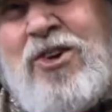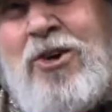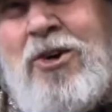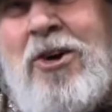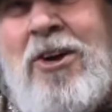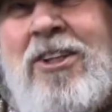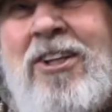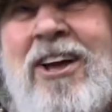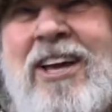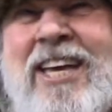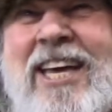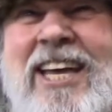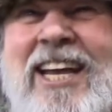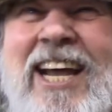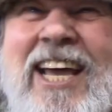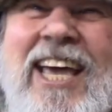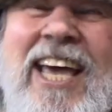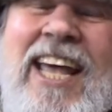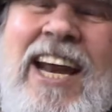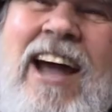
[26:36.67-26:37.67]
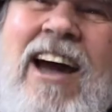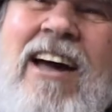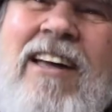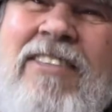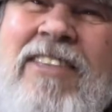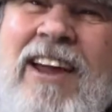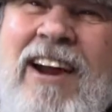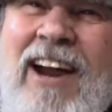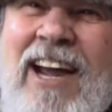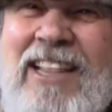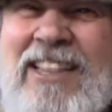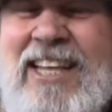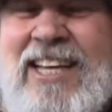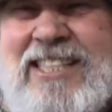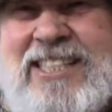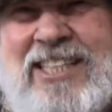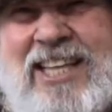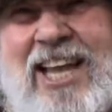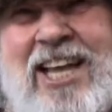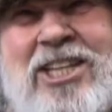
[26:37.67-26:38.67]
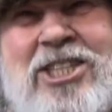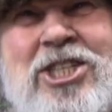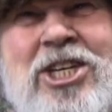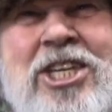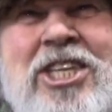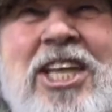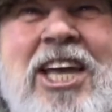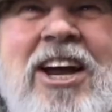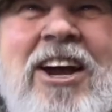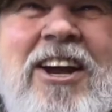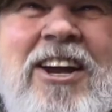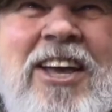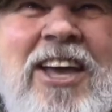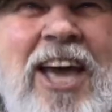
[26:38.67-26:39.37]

were lucky to get on there at the station there.